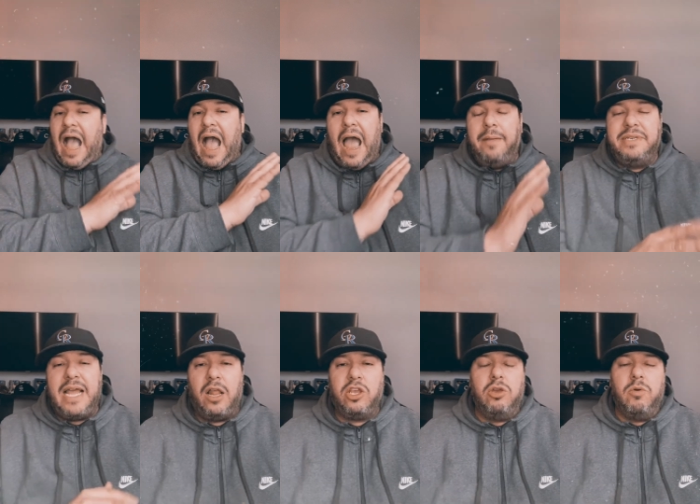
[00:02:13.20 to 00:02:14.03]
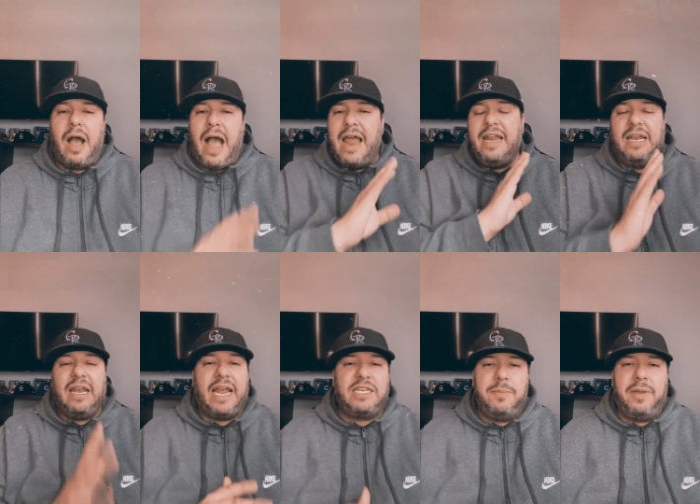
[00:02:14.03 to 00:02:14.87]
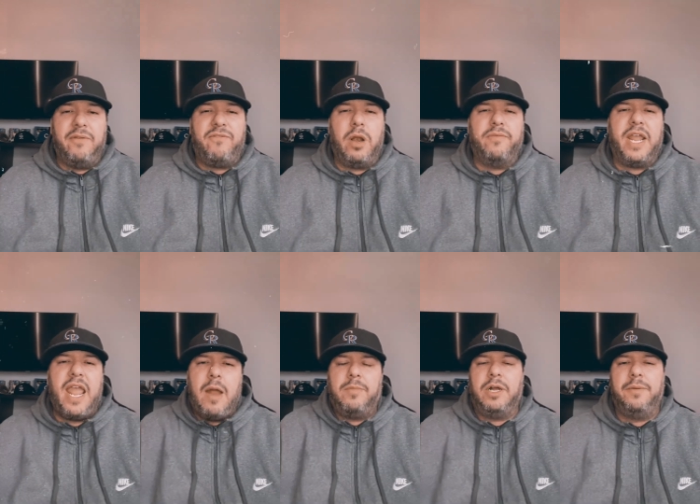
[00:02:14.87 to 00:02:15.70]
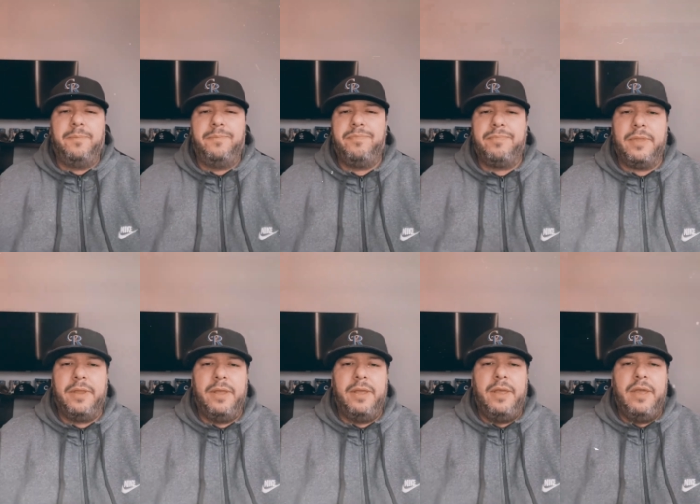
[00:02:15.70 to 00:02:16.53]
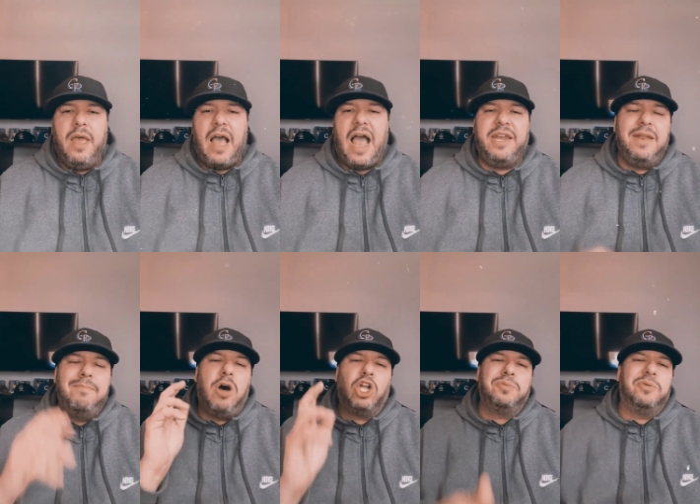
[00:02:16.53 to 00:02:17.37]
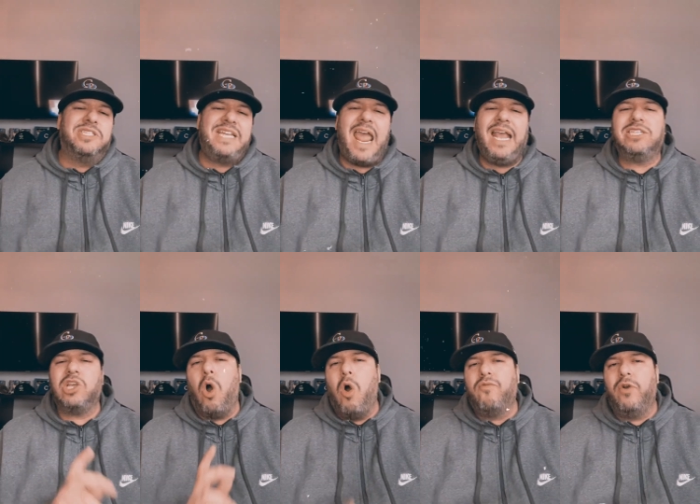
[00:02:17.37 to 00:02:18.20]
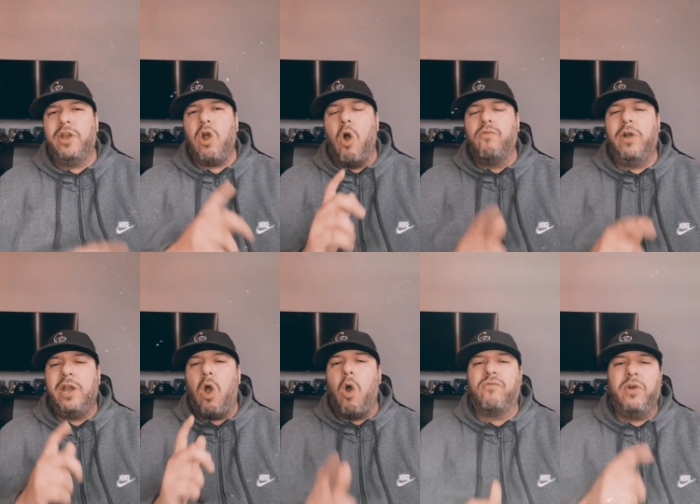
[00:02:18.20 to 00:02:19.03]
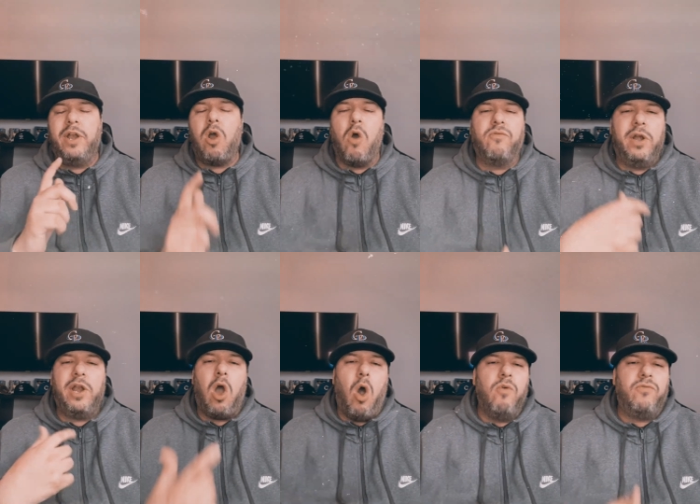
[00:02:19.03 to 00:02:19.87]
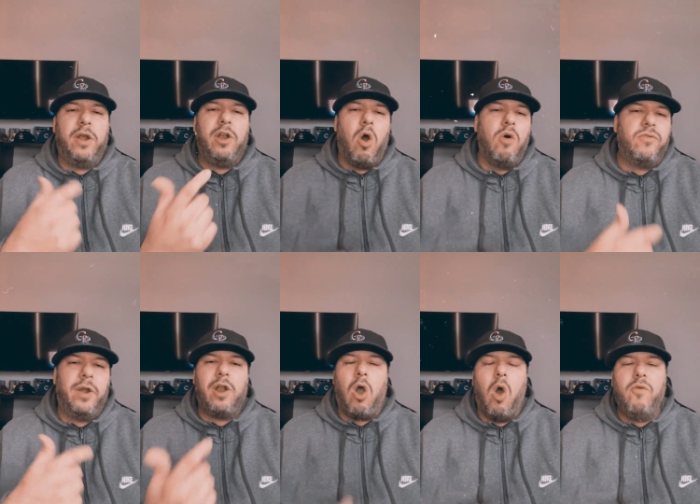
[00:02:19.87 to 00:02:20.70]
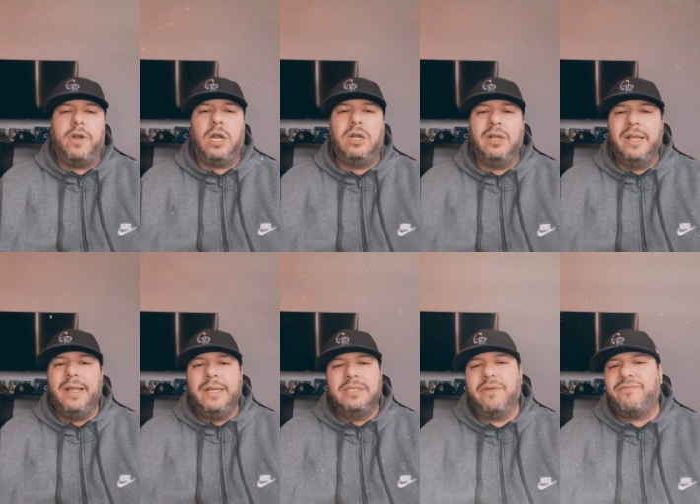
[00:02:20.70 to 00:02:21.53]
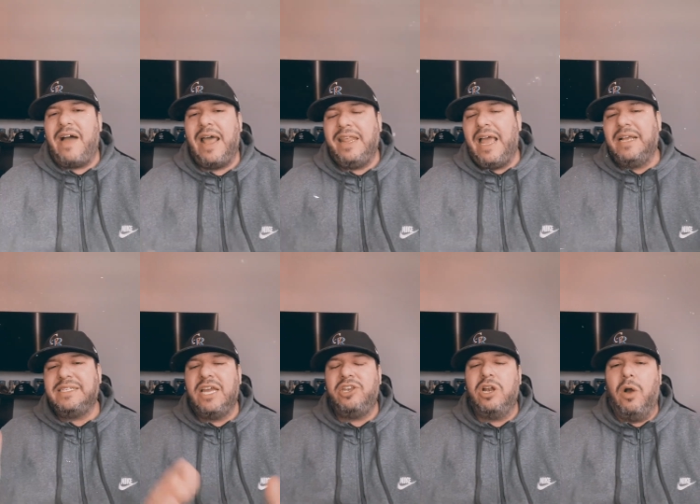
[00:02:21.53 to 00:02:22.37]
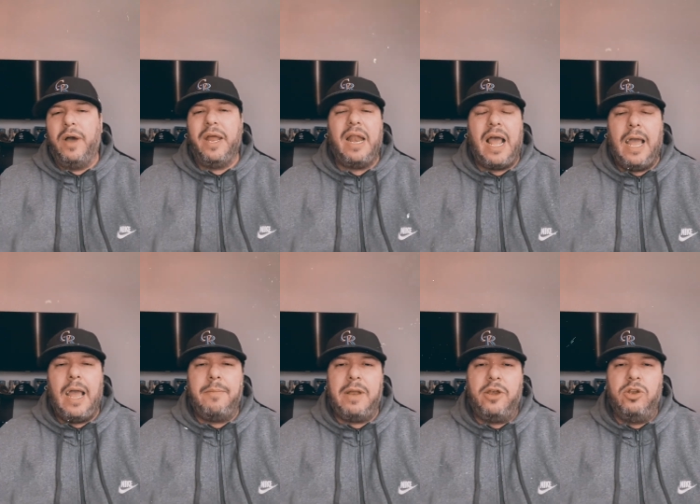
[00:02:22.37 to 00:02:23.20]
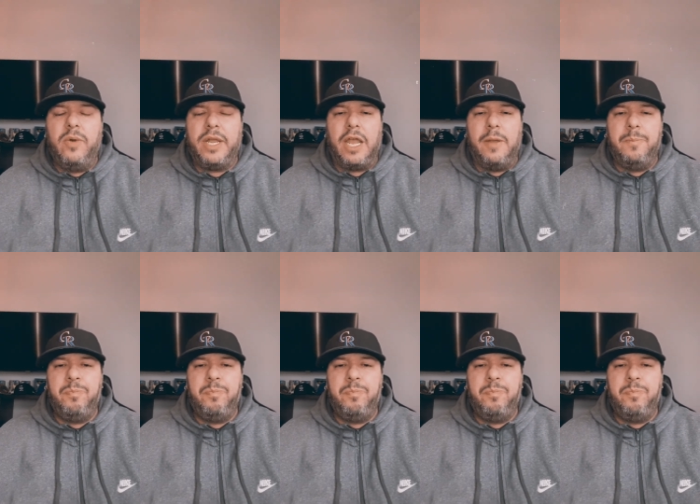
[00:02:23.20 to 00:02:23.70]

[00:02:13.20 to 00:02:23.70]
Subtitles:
I'm telling you, I didn't like to be in front of a camera. I did multiple takes over and over and over and over and over and over and over to finally I said, you know what? I'm not doing it.